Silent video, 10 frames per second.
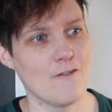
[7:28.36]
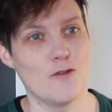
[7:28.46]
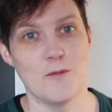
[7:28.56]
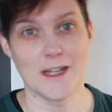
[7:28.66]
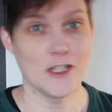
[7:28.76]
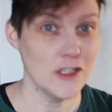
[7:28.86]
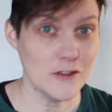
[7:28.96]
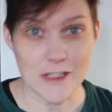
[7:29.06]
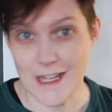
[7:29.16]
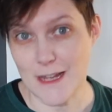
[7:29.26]
forming a
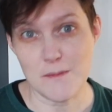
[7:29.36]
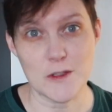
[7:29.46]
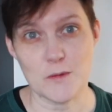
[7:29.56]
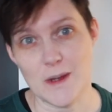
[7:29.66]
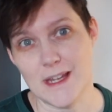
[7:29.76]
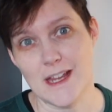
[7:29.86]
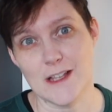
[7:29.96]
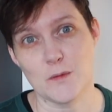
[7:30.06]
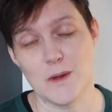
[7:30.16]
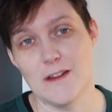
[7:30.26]
new team as
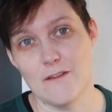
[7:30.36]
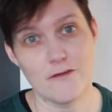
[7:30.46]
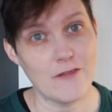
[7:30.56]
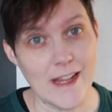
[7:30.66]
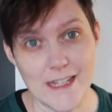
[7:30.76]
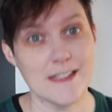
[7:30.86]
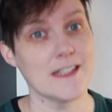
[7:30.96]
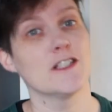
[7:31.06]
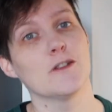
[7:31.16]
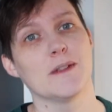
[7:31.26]
we phase
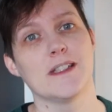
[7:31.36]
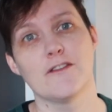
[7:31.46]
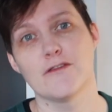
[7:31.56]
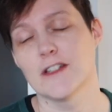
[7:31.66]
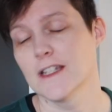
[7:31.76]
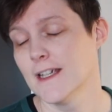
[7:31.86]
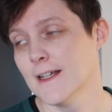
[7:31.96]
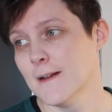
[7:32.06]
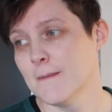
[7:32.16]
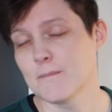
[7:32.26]
into a
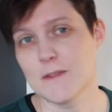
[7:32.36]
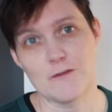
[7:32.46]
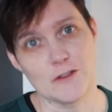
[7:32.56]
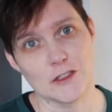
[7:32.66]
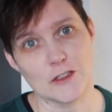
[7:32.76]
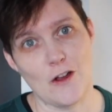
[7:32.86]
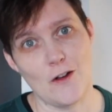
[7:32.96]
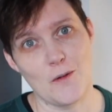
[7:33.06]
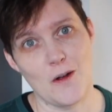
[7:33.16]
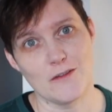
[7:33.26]
different
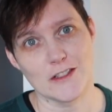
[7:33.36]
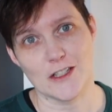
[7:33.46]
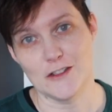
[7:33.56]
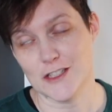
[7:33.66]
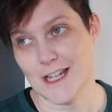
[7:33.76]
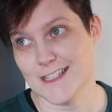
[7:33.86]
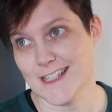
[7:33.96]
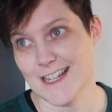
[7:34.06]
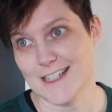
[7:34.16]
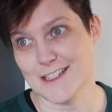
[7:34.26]
style of
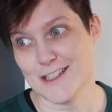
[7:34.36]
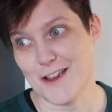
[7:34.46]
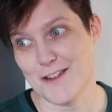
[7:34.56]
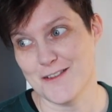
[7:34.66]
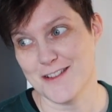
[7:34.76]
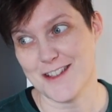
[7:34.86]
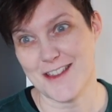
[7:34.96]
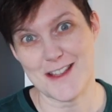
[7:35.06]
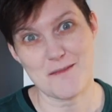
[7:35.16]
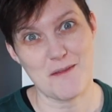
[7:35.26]
associating, so
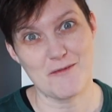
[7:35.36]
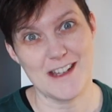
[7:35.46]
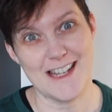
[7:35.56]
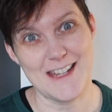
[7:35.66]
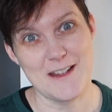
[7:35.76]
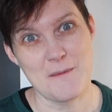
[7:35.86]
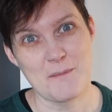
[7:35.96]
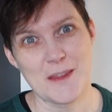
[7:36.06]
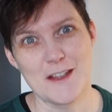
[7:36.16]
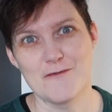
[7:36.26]
that's been really,
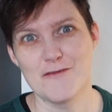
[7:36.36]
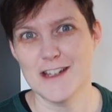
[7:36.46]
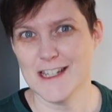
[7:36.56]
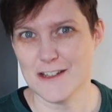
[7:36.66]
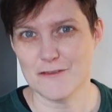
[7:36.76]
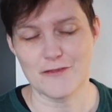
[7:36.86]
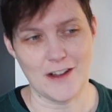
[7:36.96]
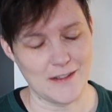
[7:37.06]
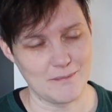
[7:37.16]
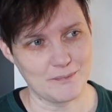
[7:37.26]
really good
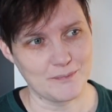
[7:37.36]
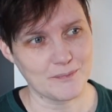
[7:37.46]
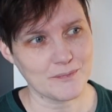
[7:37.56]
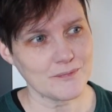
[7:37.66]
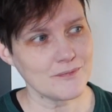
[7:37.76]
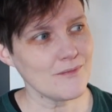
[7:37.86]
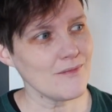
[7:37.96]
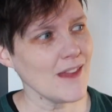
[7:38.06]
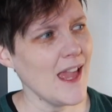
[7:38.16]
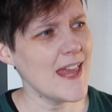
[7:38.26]
fun.
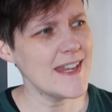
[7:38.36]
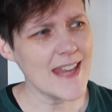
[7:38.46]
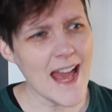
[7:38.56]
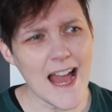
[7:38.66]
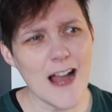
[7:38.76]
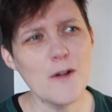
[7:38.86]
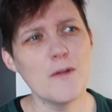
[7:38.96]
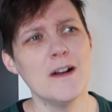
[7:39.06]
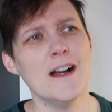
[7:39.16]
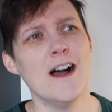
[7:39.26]
And
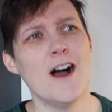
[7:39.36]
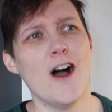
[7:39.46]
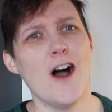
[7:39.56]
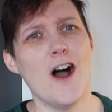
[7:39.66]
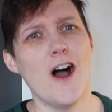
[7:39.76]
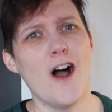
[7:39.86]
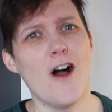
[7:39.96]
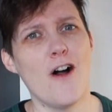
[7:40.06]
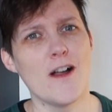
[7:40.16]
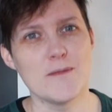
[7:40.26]
now
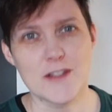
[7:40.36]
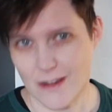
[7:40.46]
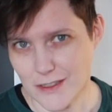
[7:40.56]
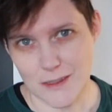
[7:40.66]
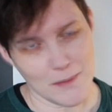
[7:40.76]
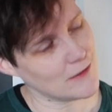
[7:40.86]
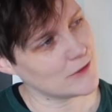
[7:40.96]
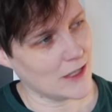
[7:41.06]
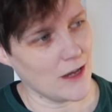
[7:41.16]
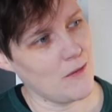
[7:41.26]
I'm just about
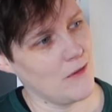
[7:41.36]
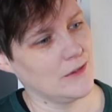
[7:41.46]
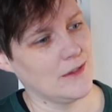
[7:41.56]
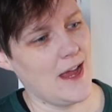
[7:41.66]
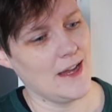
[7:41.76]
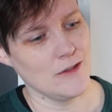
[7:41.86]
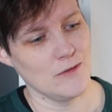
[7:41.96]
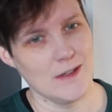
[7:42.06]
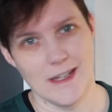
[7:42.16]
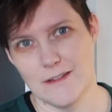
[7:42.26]
to go on
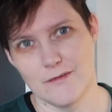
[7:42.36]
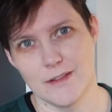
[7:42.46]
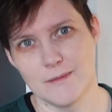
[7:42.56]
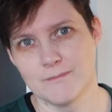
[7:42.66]
annual leave.